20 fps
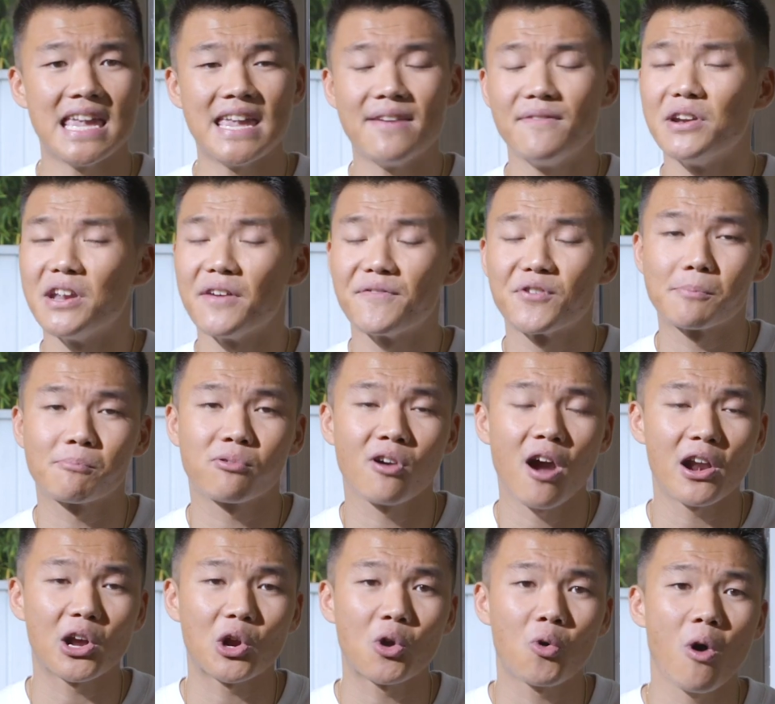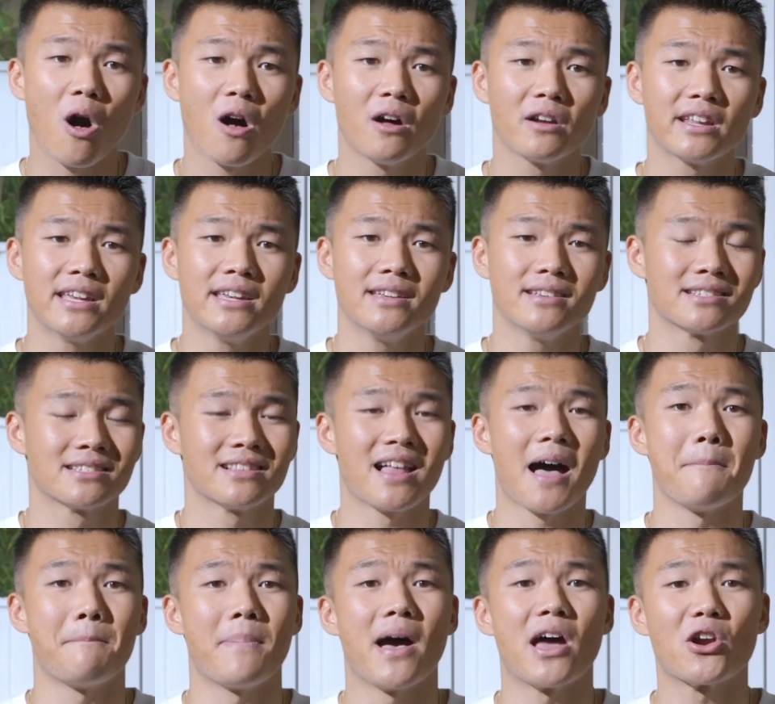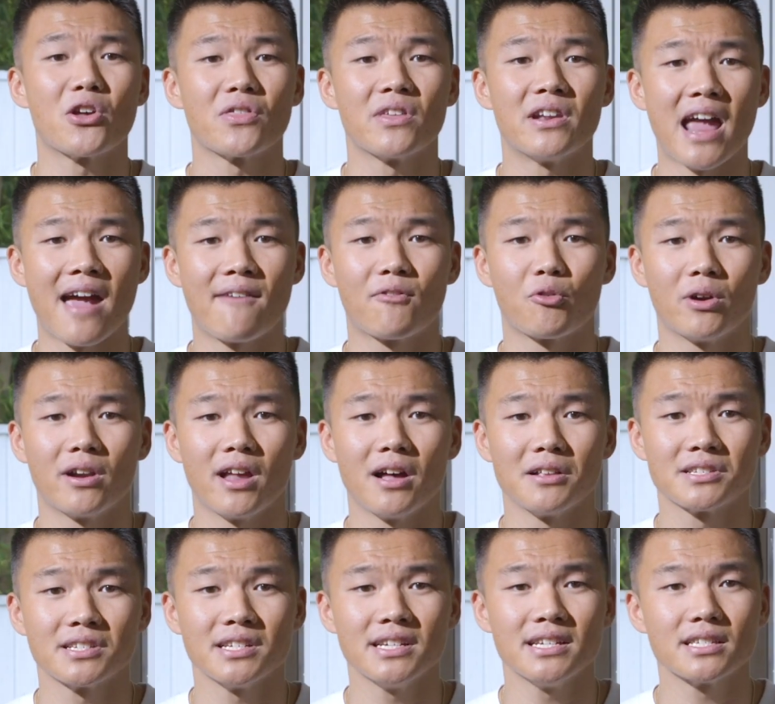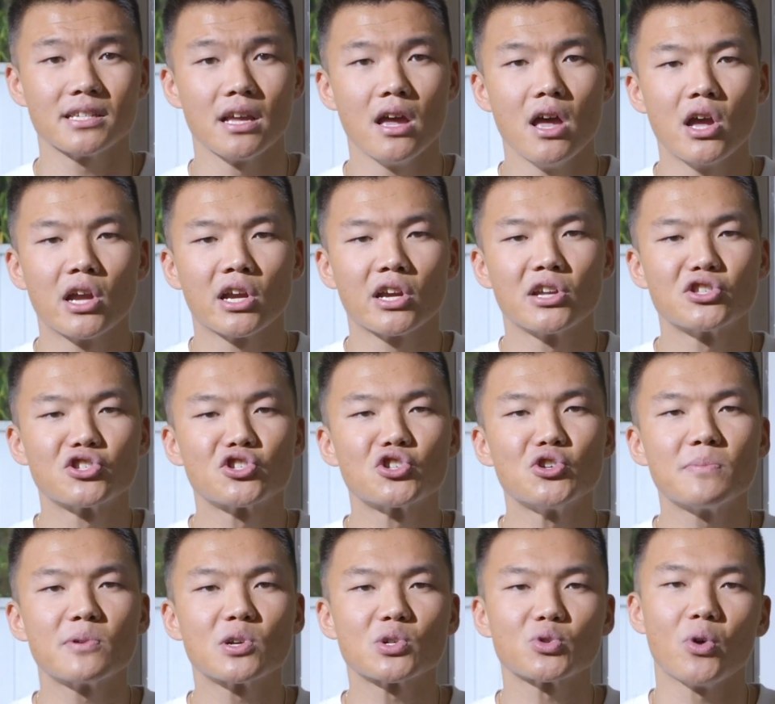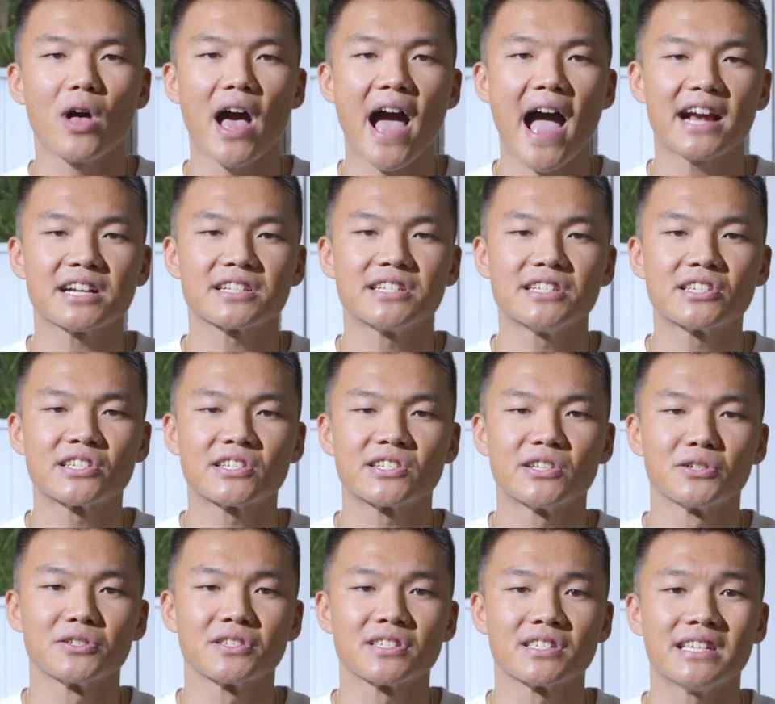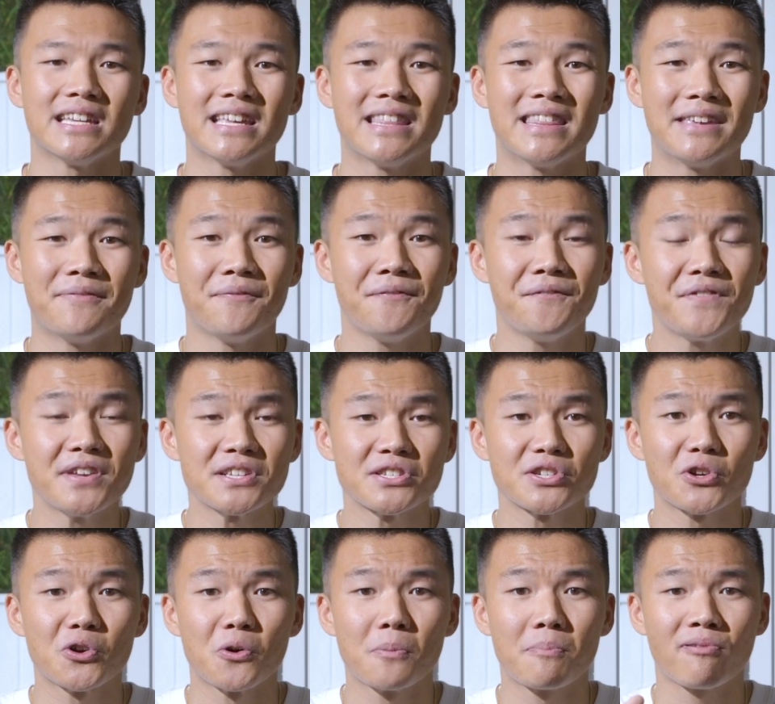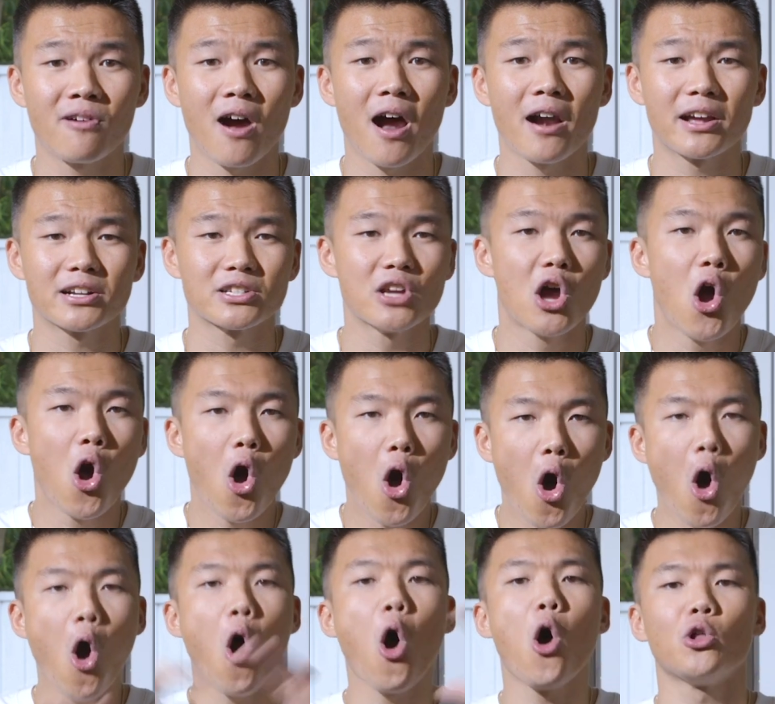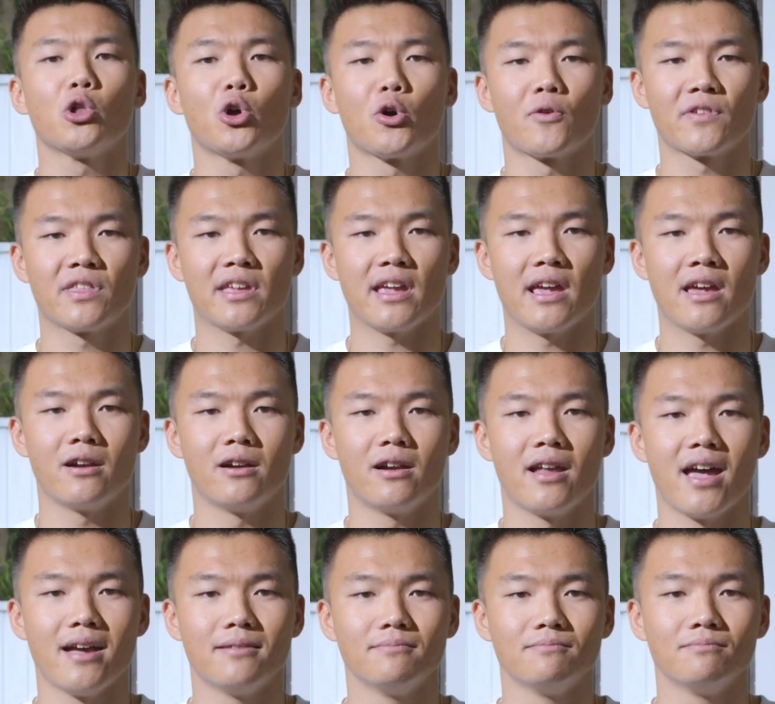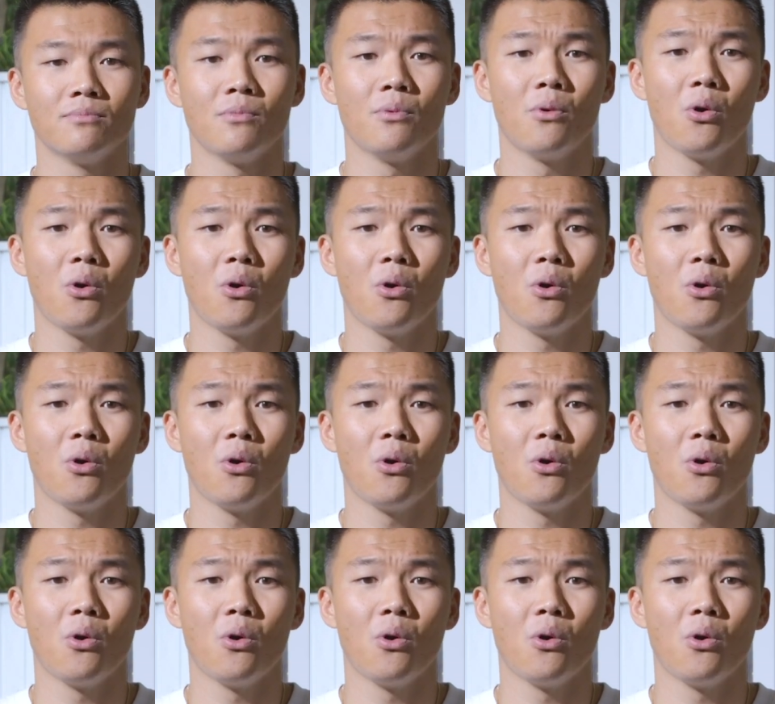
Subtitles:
even if your product quality is a lot better than everyone else's, consumers will actually still see the physical product all over the internet.